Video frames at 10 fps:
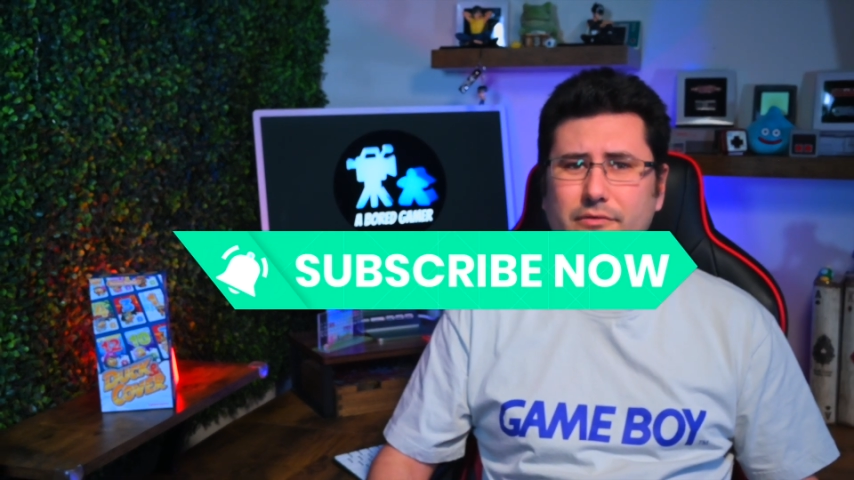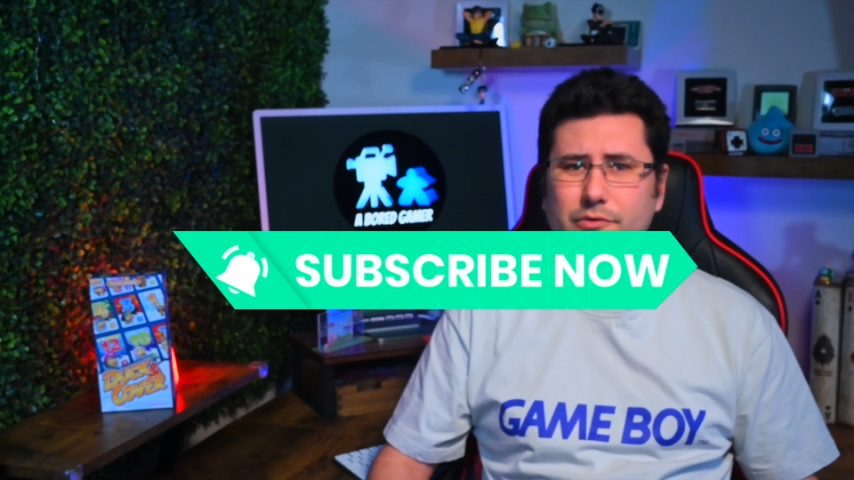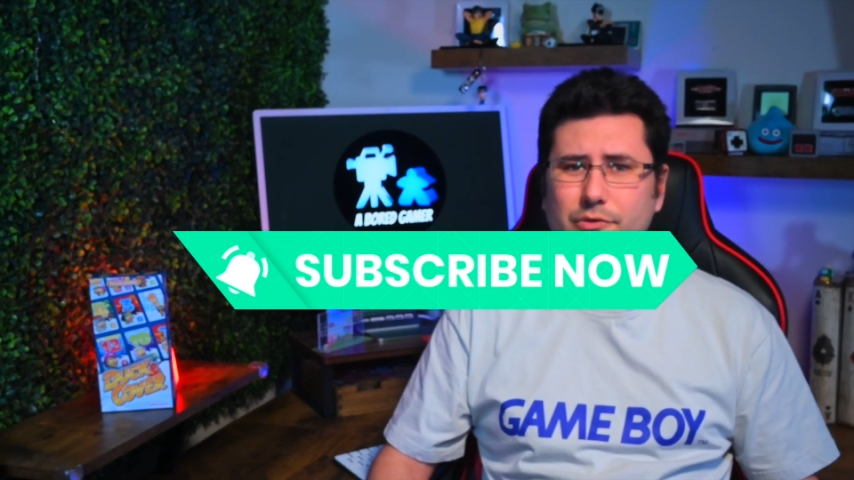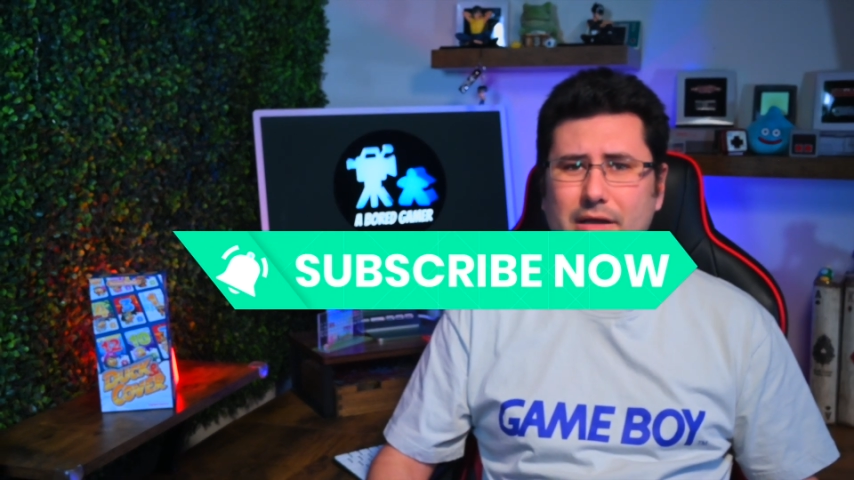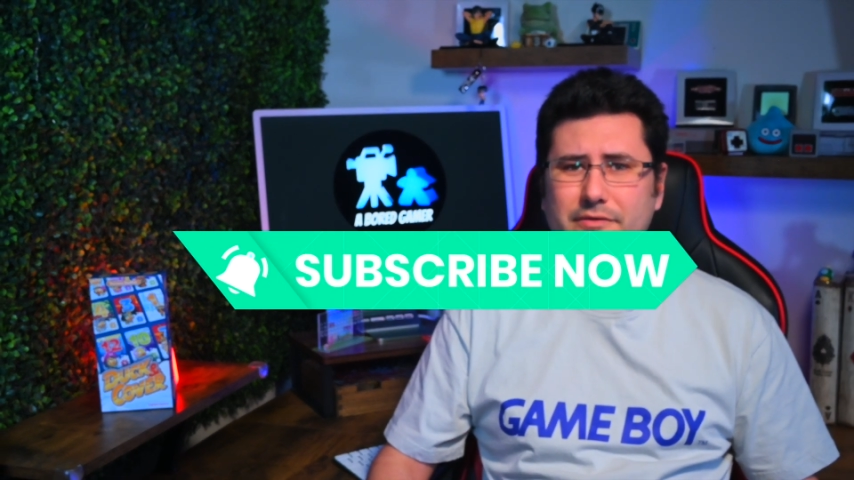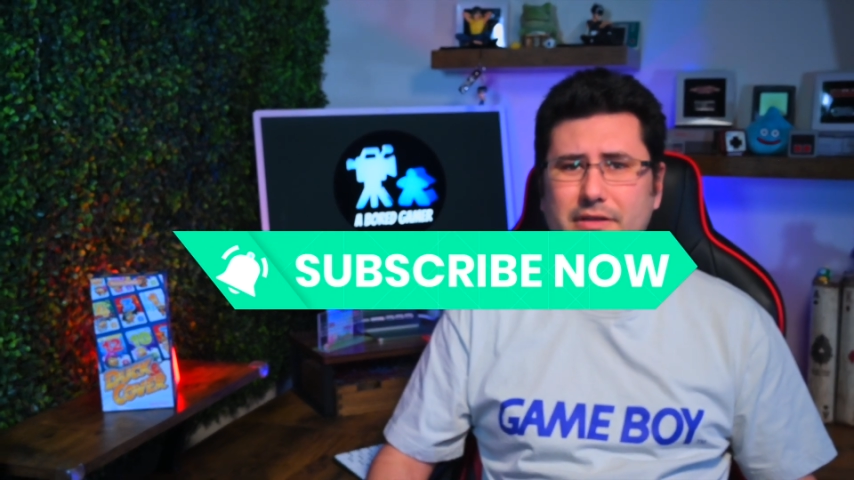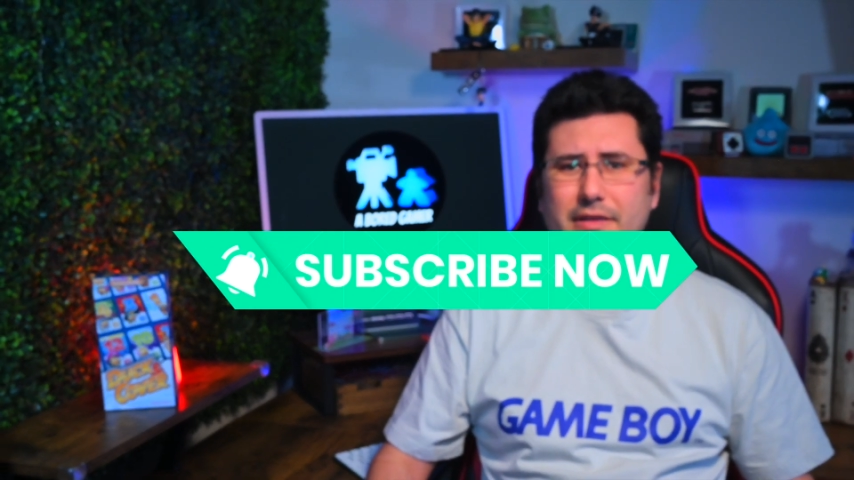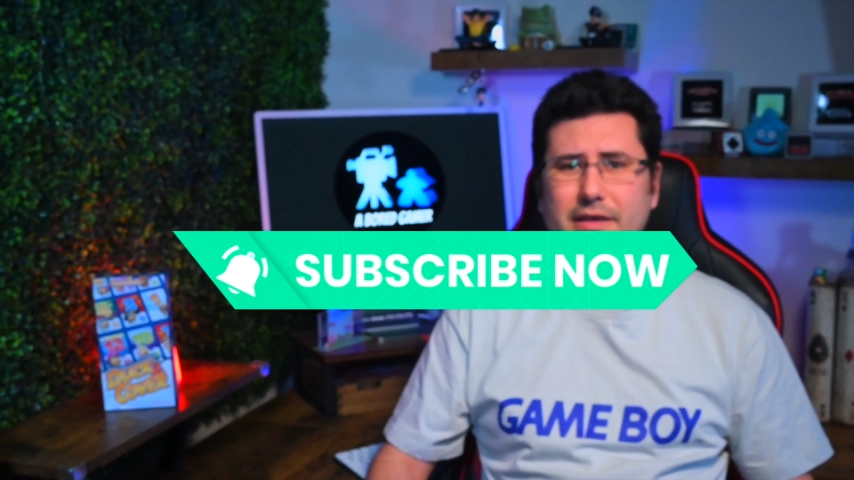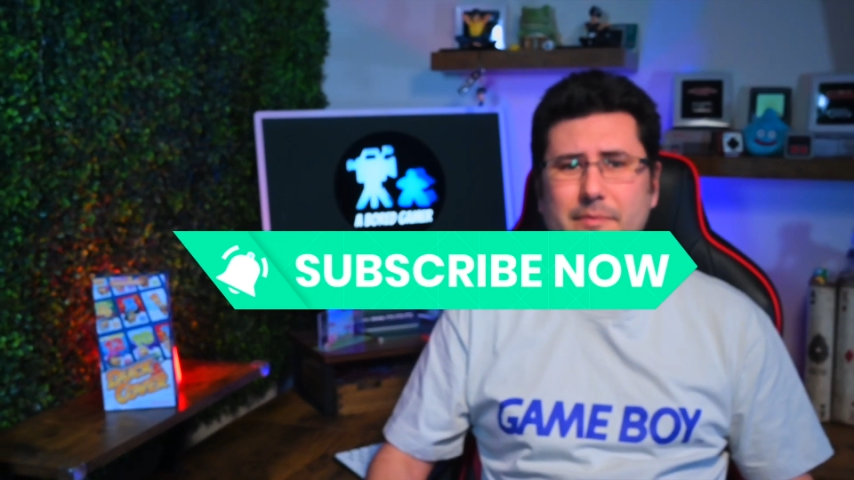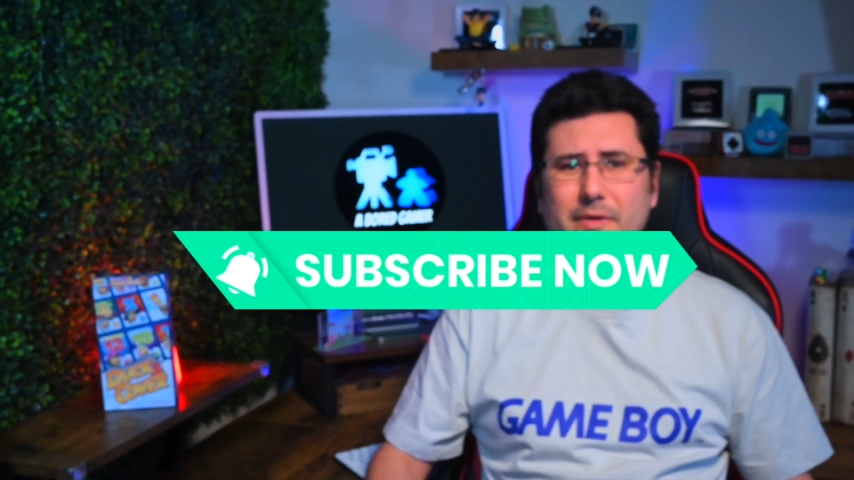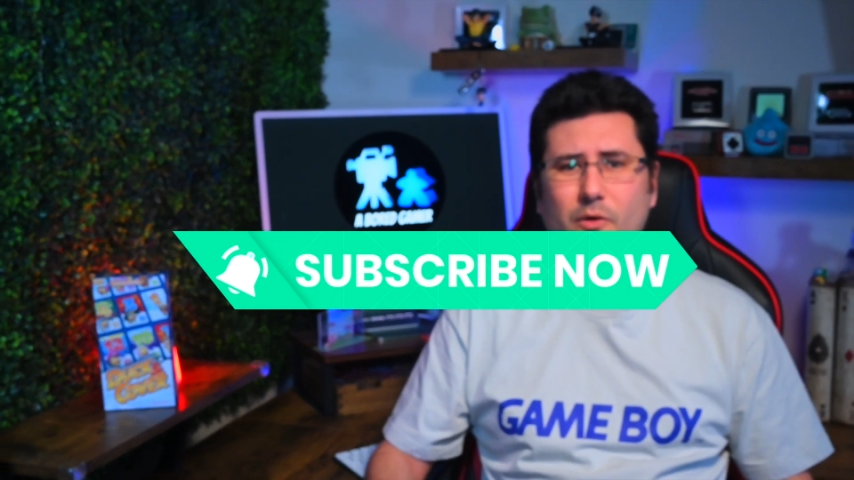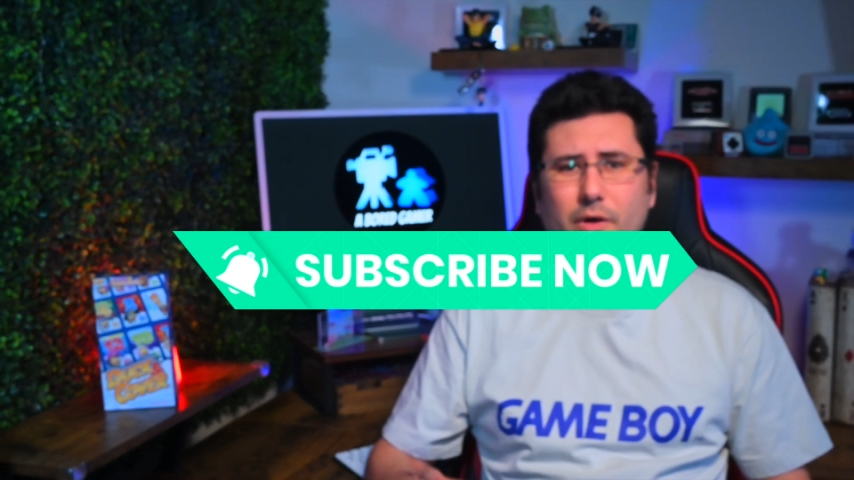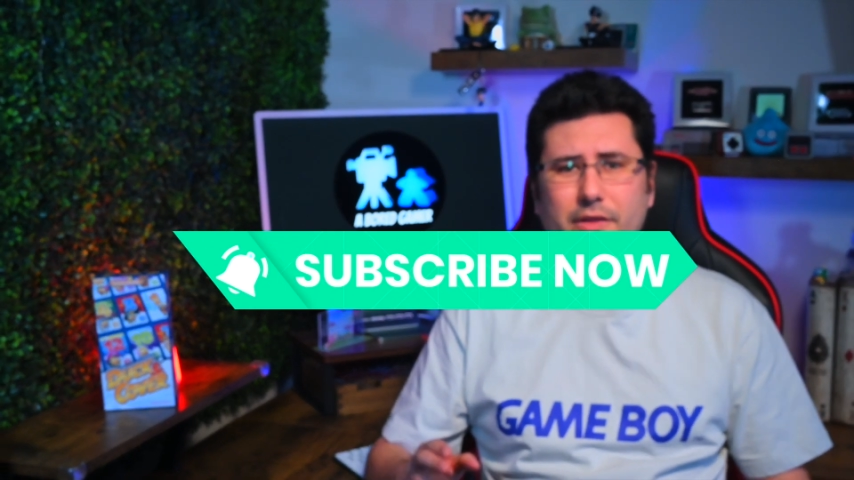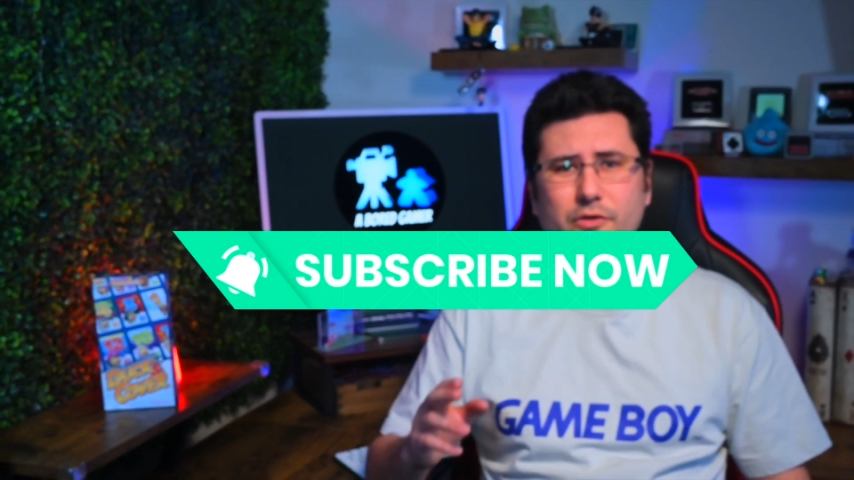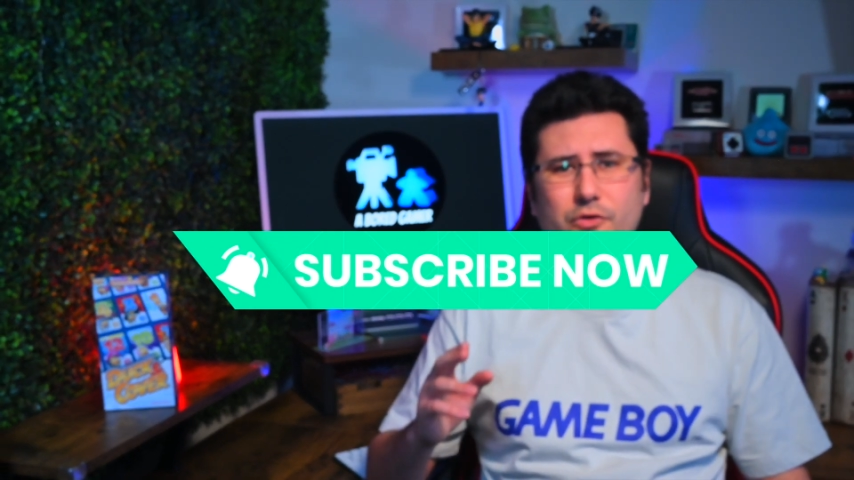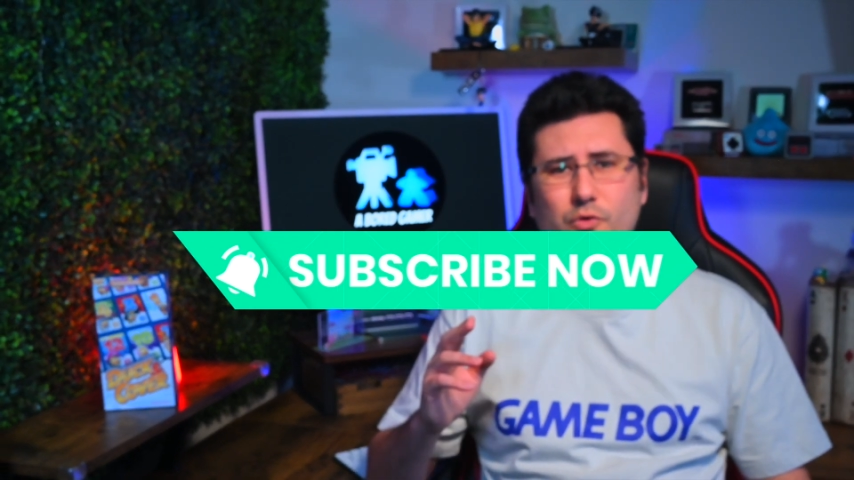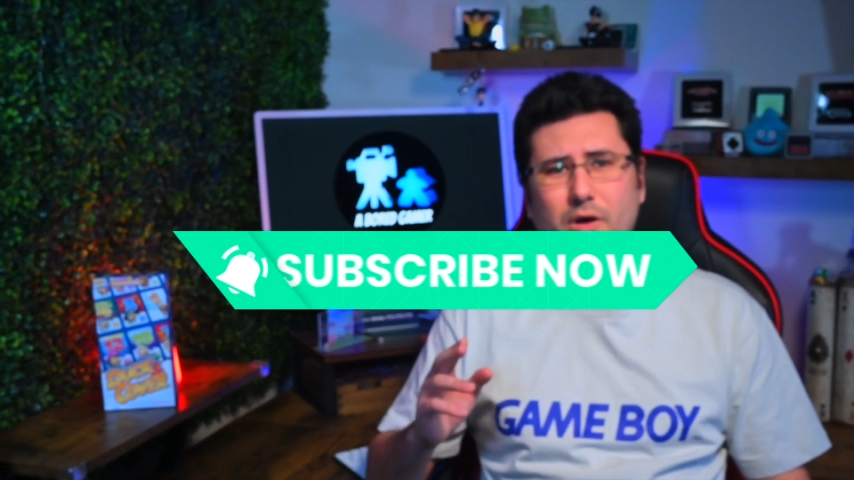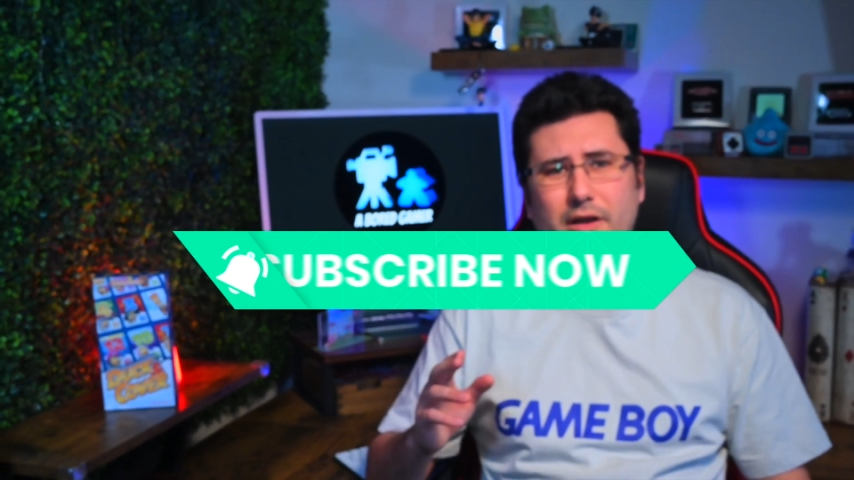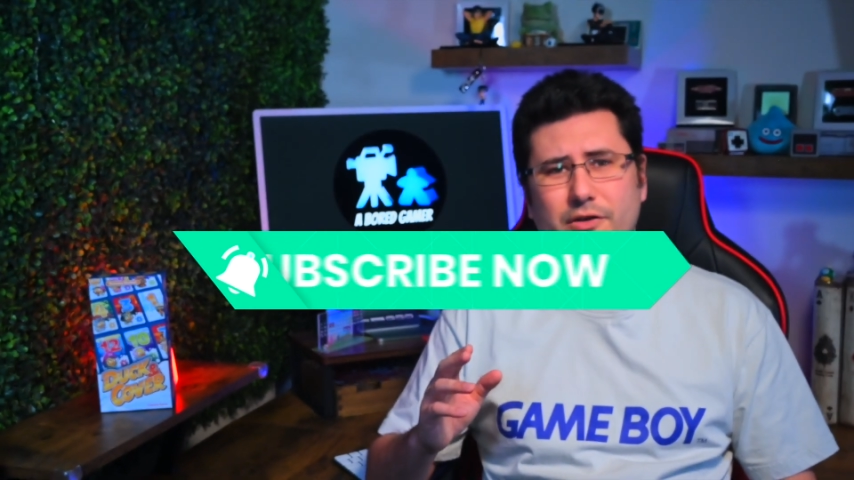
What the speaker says: you have to think about whether you want